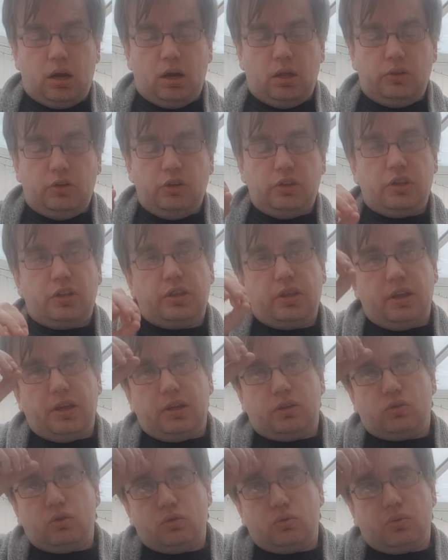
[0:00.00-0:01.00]
The other thing
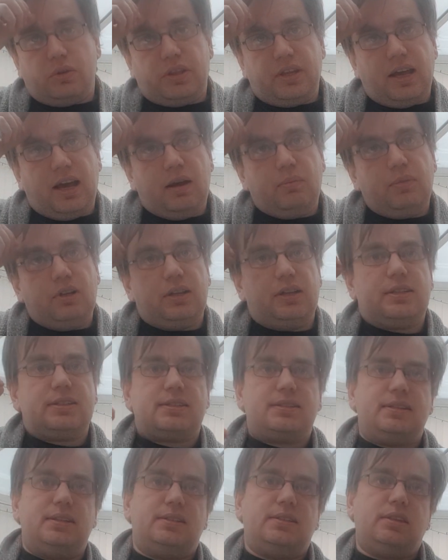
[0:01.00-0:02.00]
it does with the army
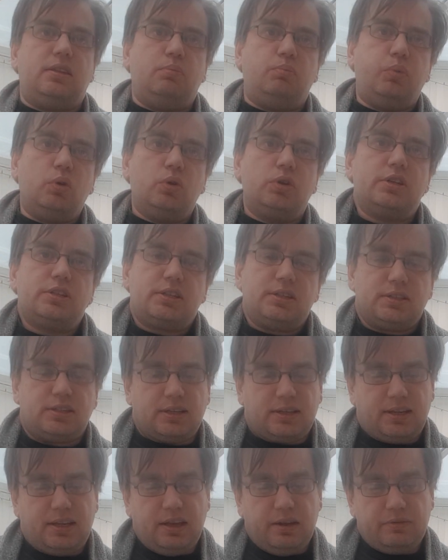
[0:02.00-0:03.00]
lists is the bonuses
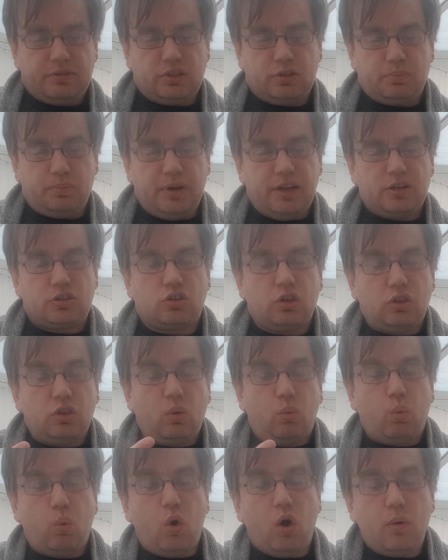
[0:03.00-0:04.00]
it gives is based on the
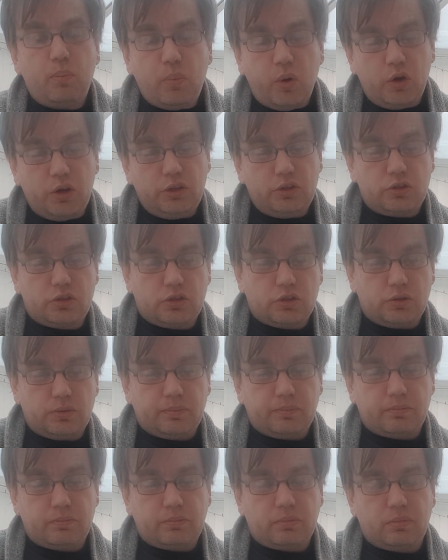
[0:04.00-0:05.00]
war points.
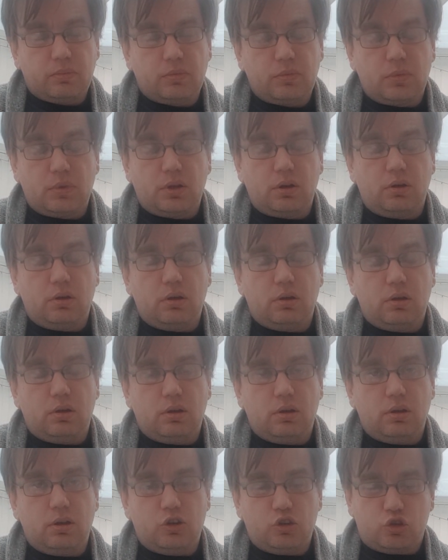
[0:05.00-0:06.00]

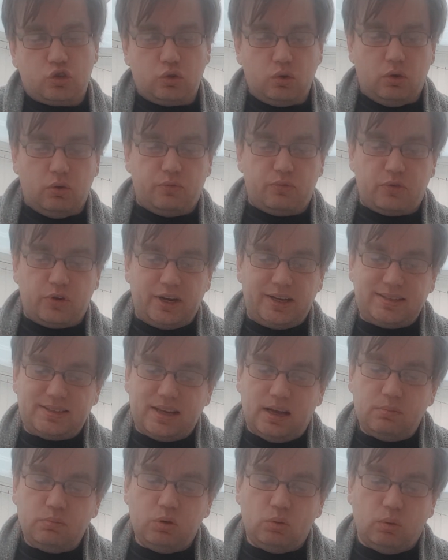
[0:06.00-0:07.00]
So, for
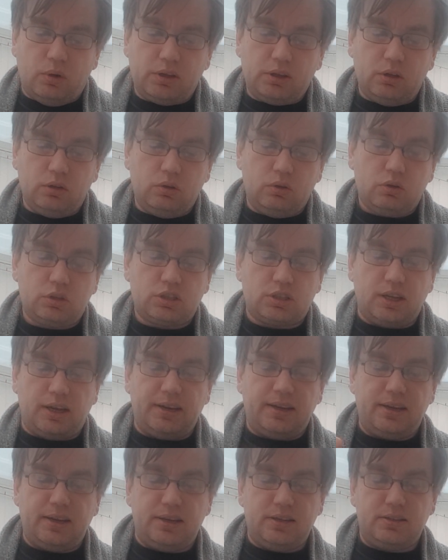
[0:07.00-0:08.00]
example, what that looks
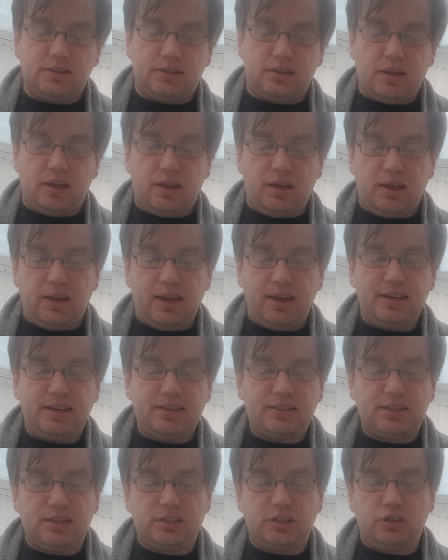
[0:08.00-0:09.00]
like is the
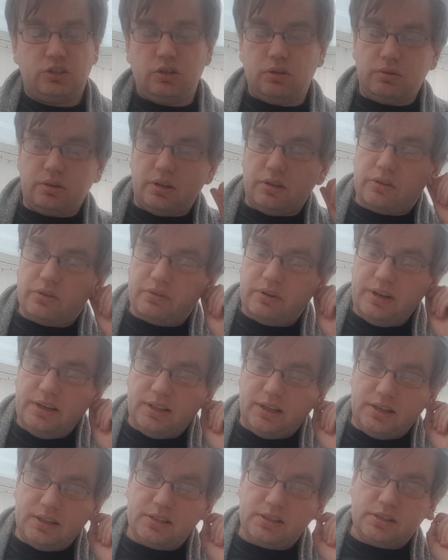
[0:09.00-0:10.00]
1862 to 3
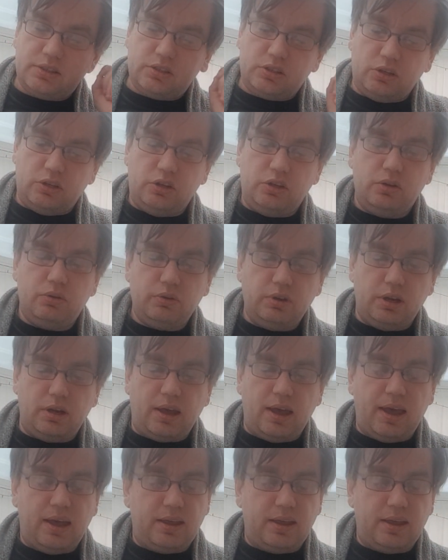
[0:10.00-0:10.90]
lists, the Union